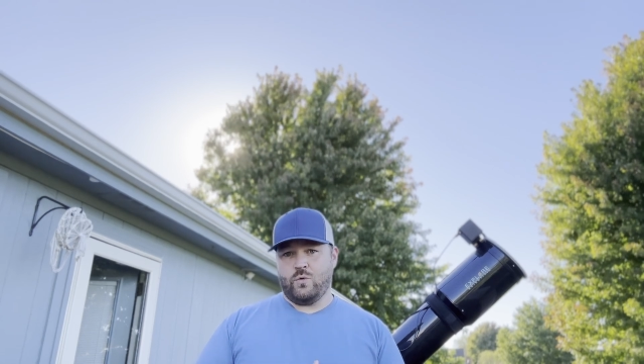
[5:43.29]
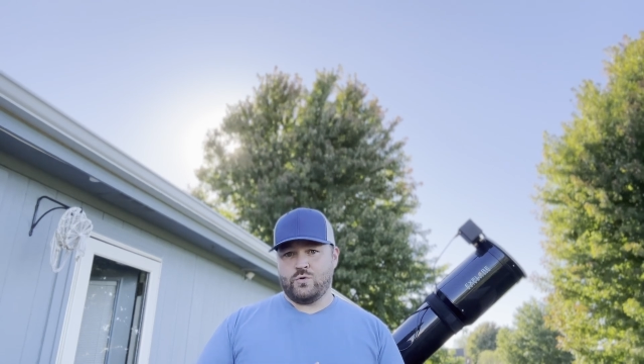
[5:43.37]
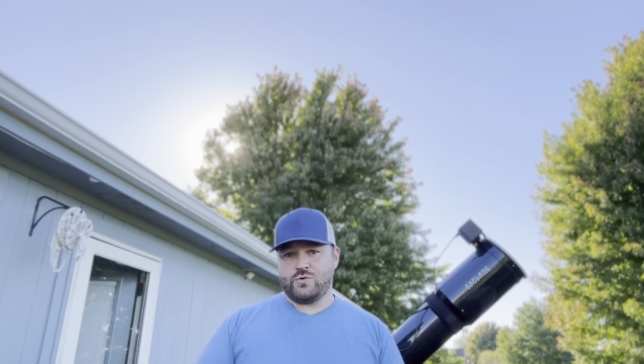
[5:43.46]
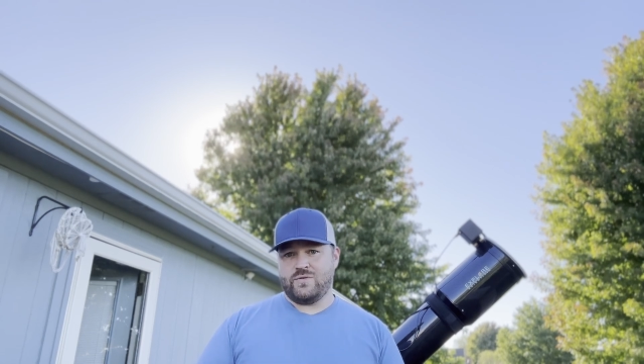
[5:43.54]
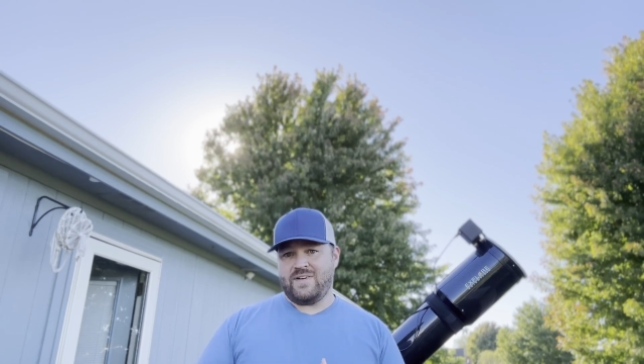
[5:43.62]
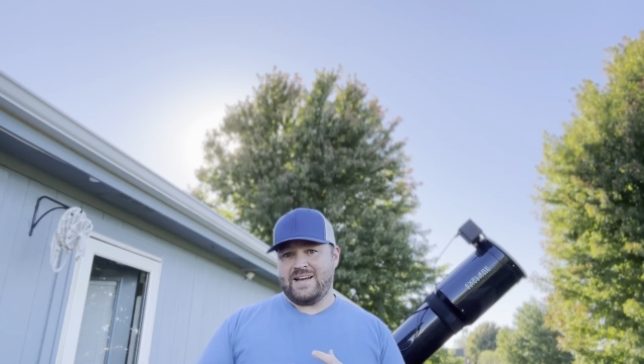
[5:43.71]

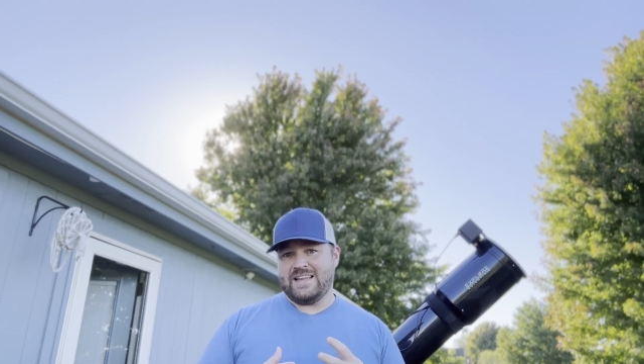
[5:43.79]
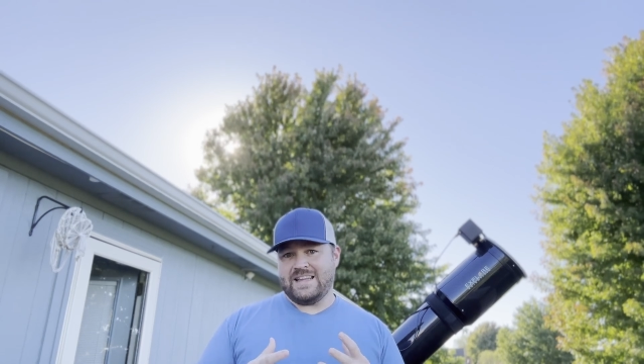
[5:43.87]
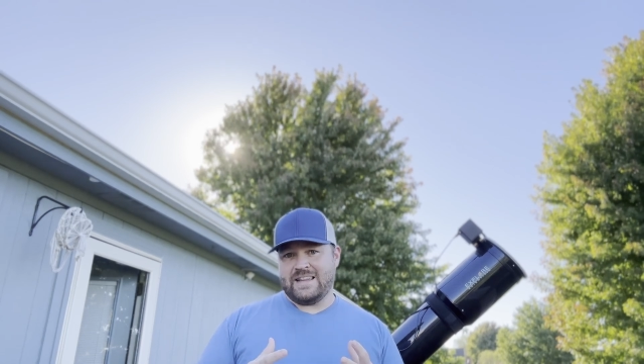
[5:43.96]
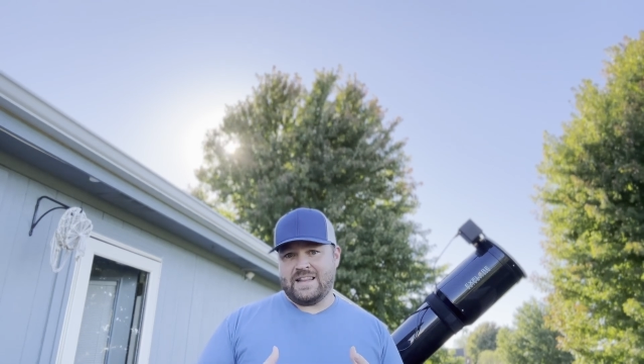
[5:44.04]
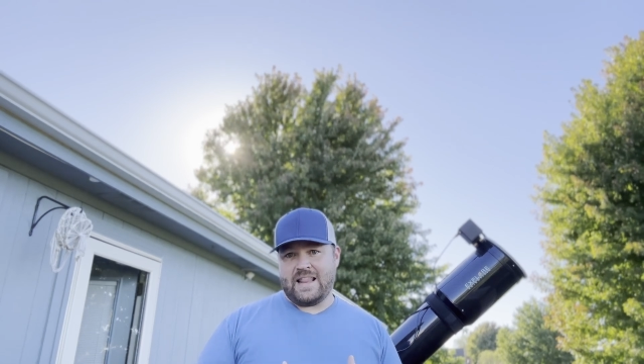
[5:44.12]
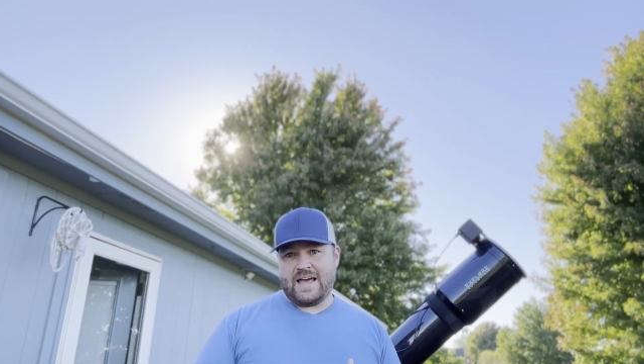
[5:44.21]

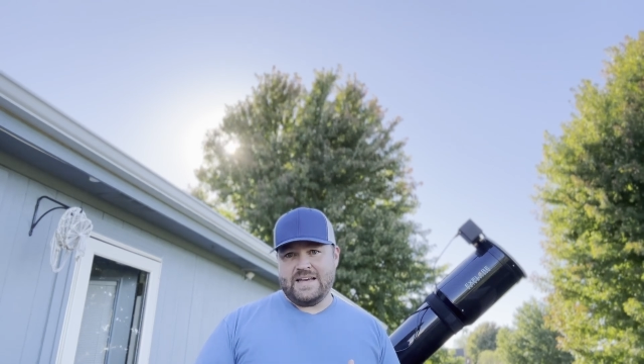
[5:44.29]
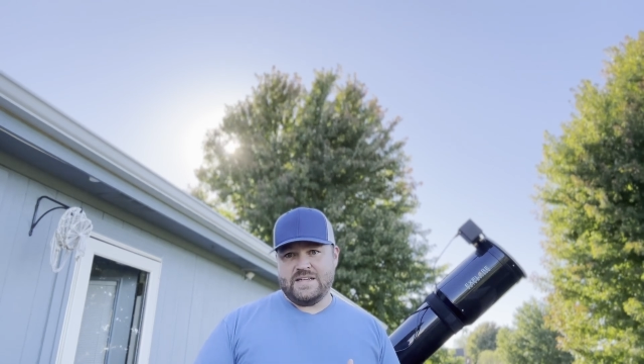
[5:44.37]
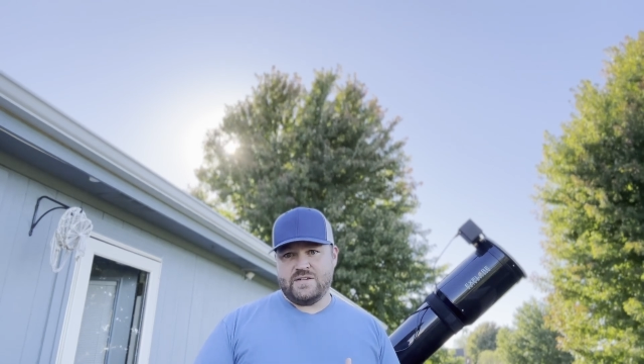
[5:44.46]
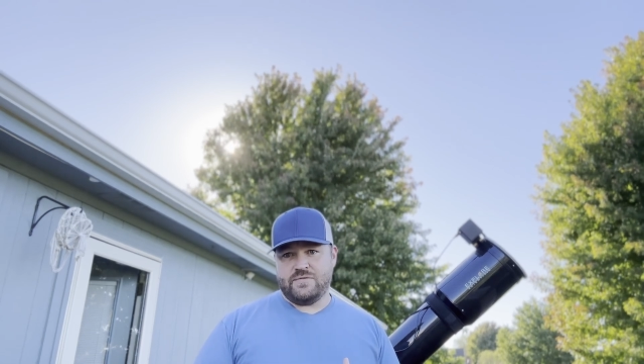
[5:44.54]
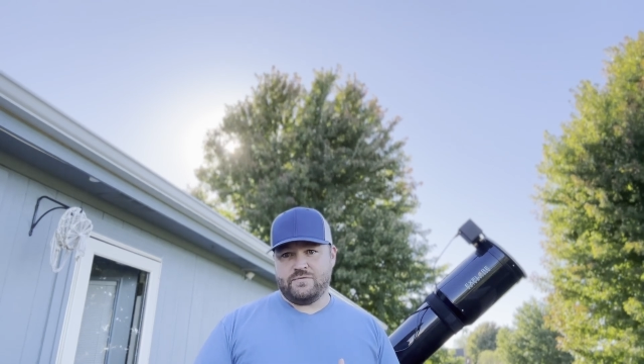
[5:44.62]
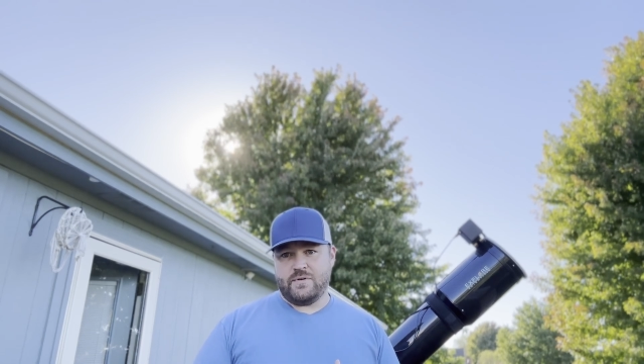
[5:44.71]
ultraviolet
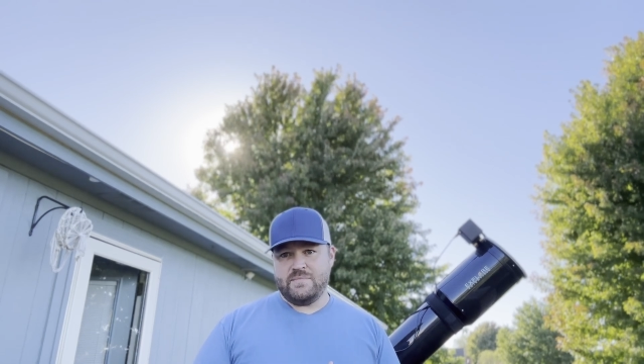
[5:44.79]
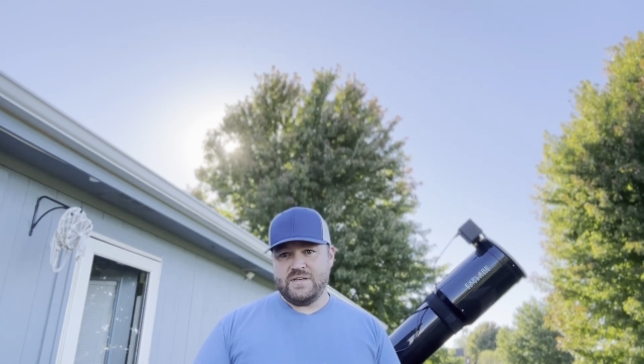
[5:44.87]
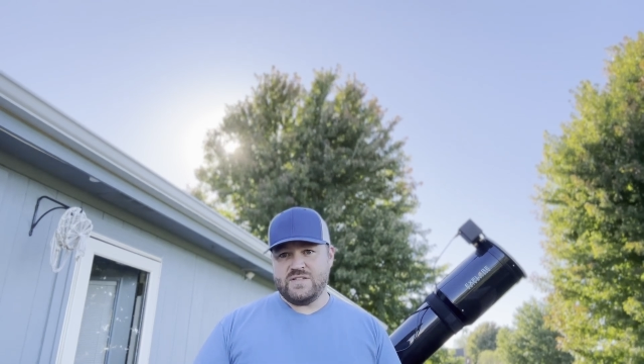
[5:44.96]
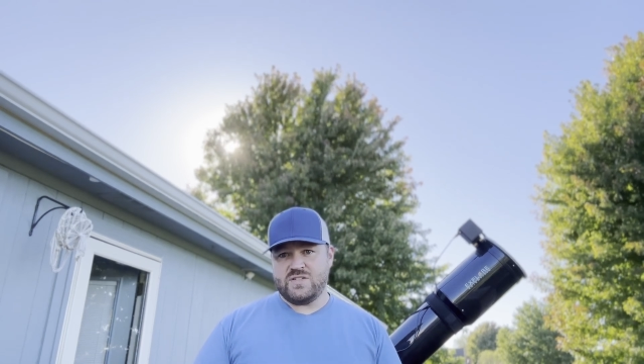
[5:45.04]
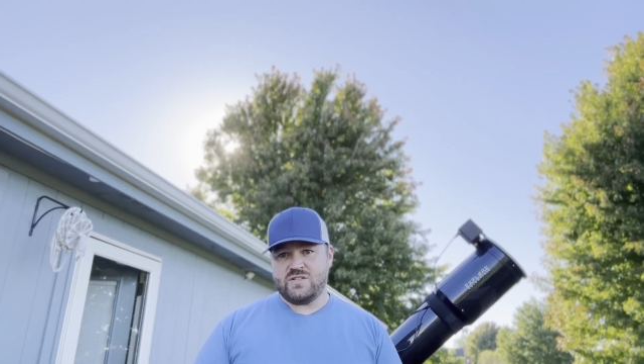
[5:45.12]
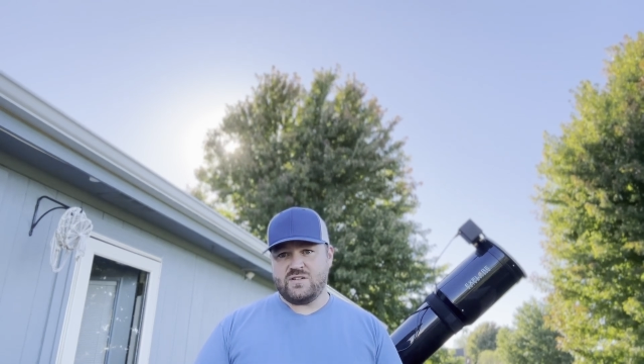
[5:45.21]
light from
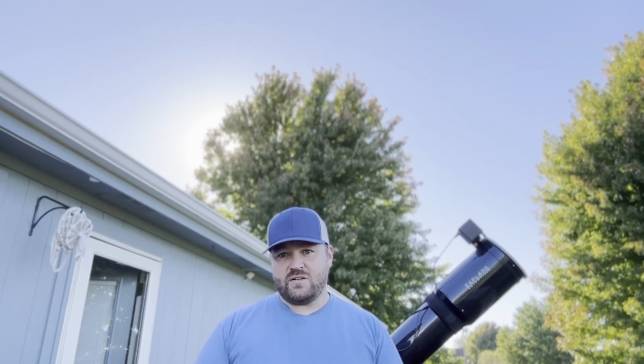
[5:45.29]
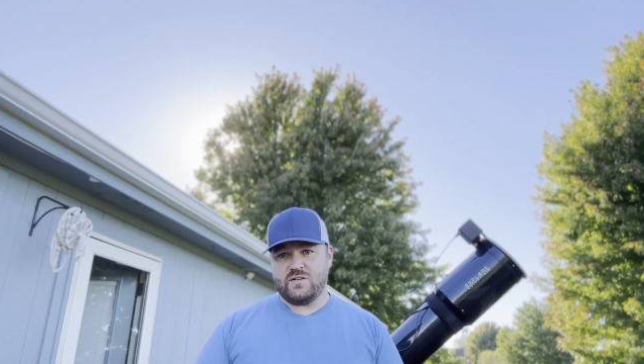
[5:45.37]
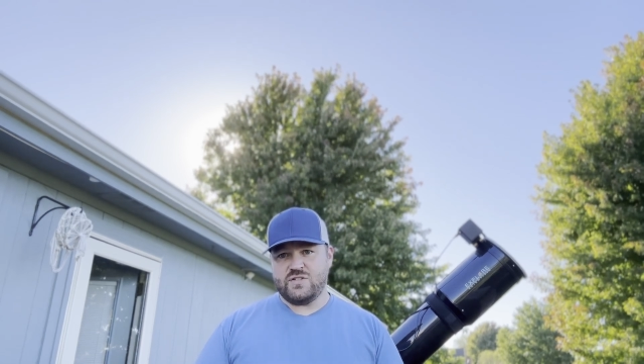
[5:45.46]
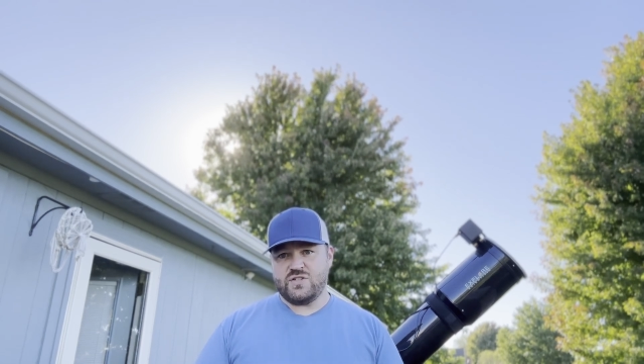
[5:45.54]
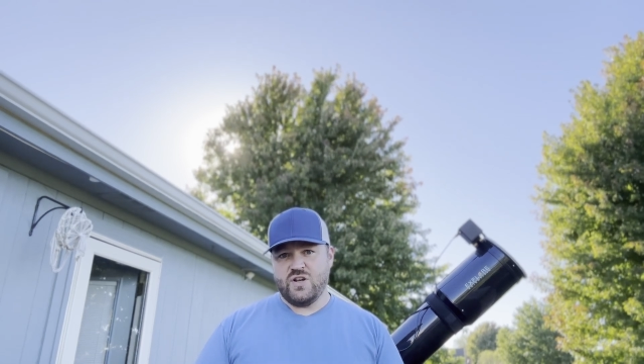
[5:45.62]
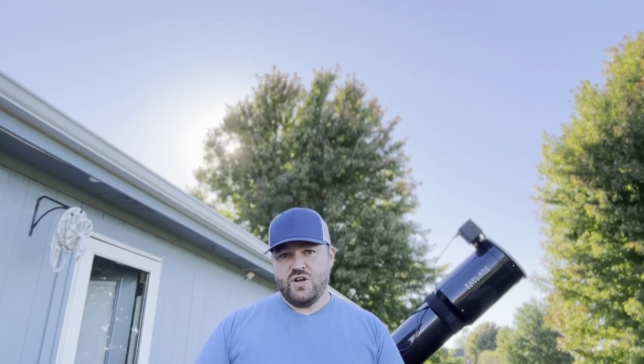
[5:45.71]
these
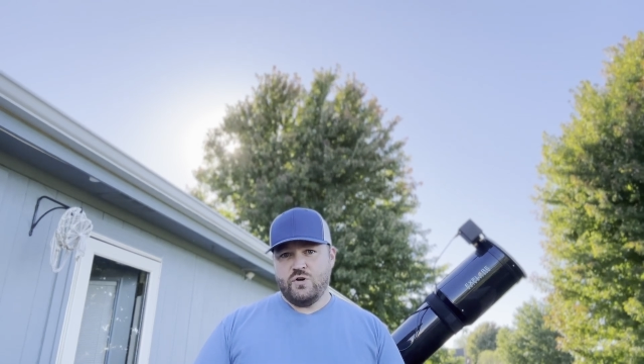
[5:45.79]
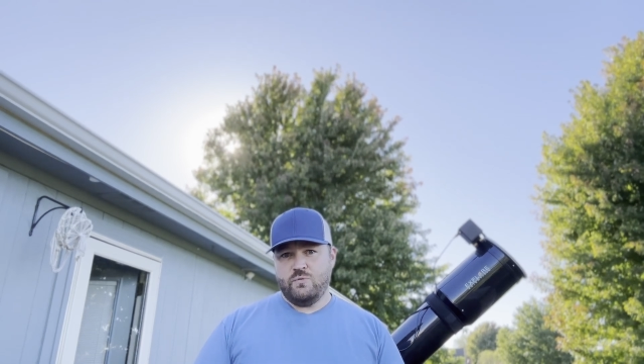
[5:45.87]
stars,